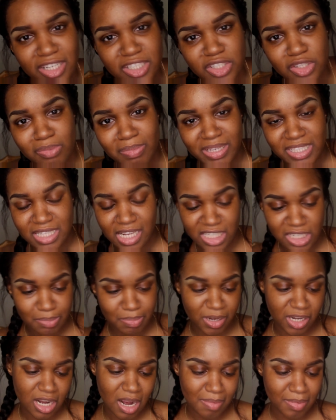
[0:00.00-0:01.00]
it to my Sacha
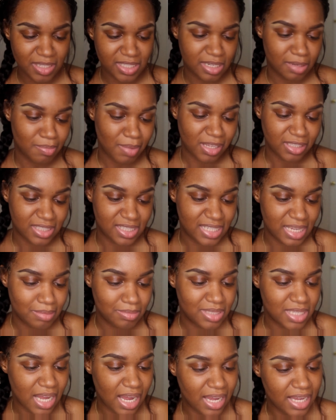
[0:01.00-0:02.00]
Buttercup because they're about the
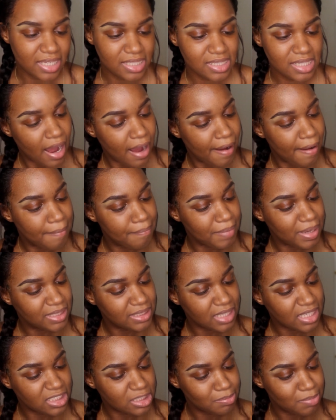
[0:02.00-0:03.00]
same size. My
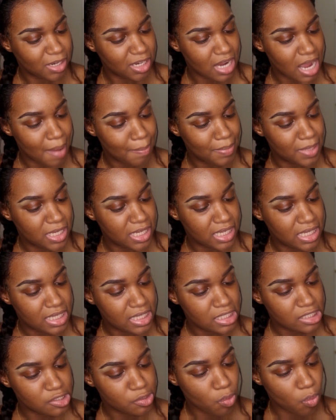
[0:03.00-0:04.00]
Sacha Buttercup
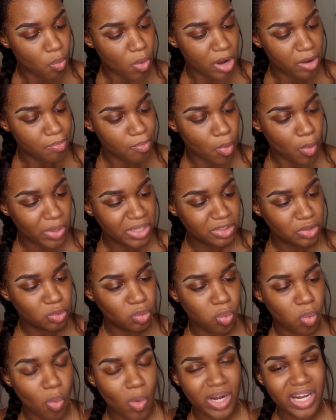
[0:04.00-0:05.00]
is
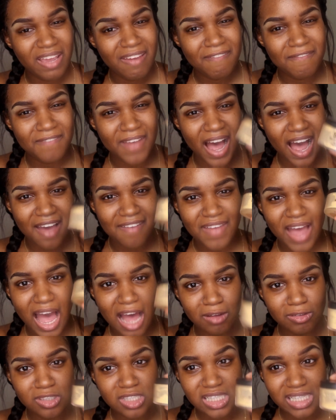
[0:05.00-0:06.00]
1.25
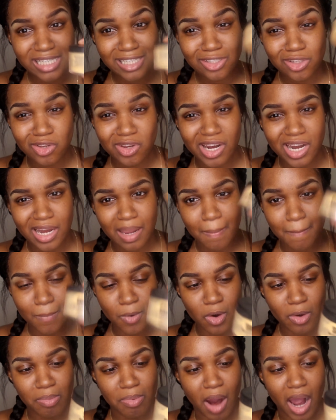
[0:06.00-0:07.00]
ounces, so you're getting
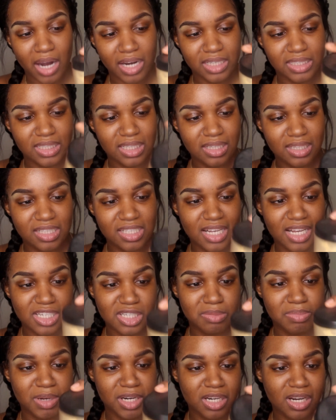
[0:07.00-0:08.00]
more product in the
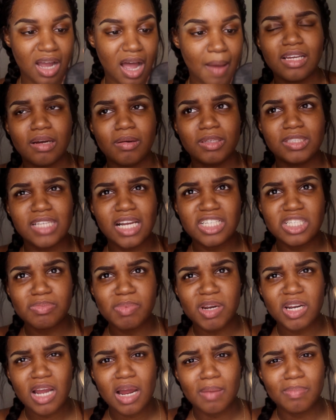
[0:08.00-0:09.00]
Sacha Buttercup. The Sacha
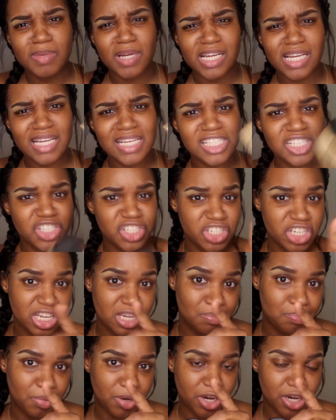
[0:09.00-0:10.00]
Buttercup is
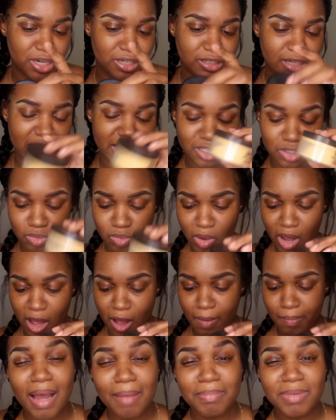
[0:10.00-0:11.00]
cheaper as
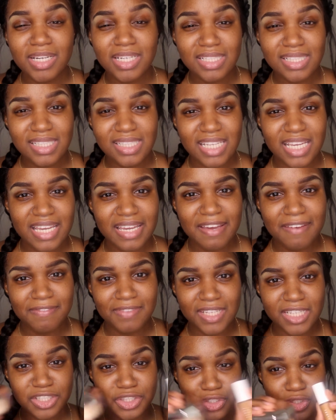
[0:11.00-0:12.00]
well. I'm gonna see
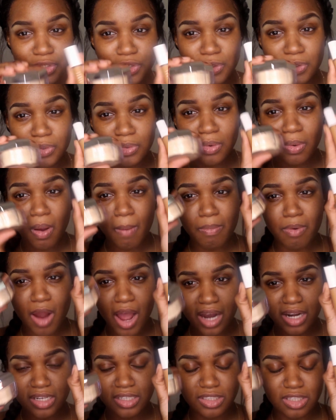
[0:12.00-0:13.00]
if these two
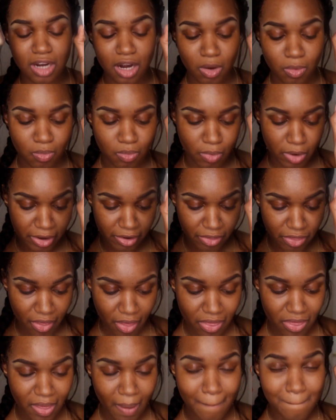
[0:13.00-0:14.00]
products are
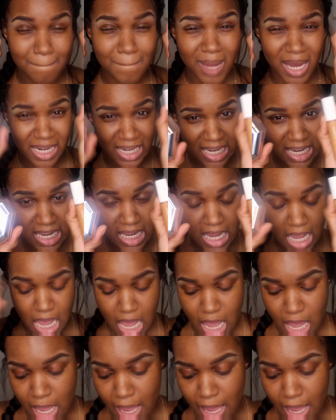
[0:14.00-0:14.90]
worth the money,